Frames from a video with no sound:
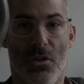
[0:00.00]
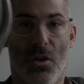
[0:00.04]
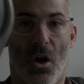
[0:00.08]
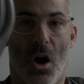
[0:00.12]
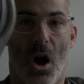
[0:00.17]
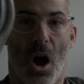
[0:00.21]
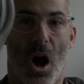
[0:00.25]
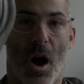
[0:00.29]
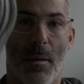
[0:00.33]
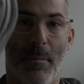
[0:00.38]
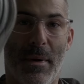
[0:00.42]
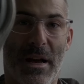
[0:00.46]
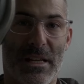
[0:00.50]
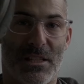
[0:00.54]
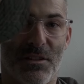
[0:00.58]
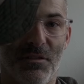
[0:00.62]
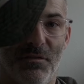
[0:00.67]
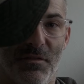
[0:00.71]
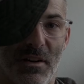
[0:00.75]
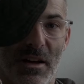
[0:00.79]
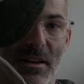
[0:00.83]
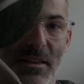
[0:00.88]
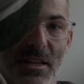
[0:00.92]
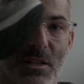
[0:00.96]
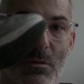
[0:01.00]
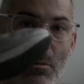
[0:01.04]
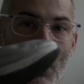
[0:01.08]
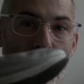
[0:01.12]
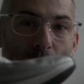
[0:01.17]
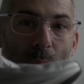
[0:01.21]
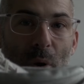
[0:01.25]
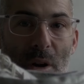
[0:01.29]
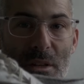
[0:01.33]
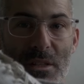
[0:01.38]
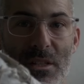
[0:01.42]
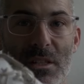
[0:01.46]
Not a massive fan of this
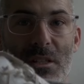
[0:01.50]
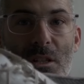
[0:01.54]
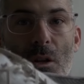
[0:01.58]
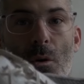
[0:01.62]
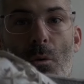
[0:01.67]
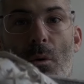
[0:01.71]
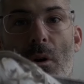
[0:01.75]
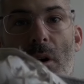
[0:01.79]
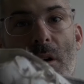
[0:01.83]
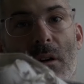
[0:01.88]
one, but still